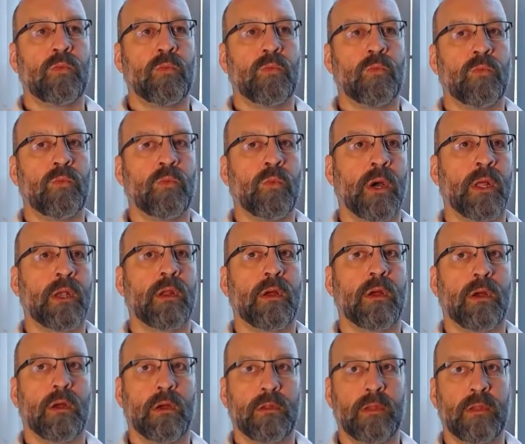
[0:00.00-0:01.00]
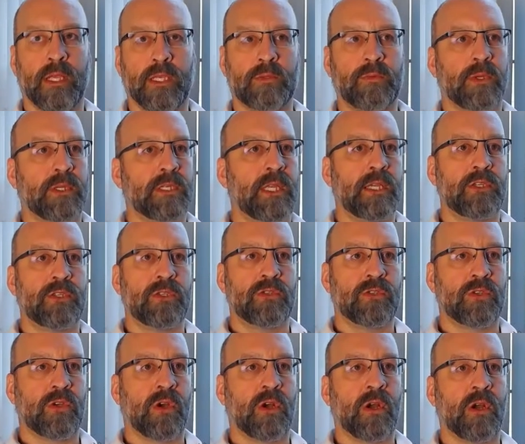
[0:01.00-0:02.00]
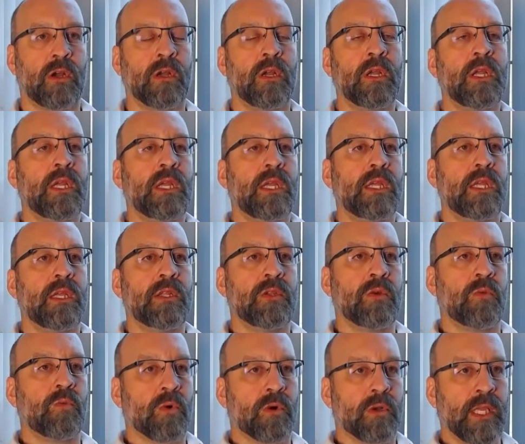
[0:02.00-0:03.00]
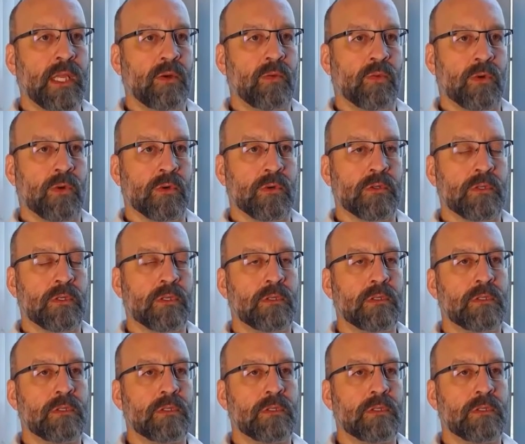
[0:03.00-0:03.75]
what the expectations are in the working world.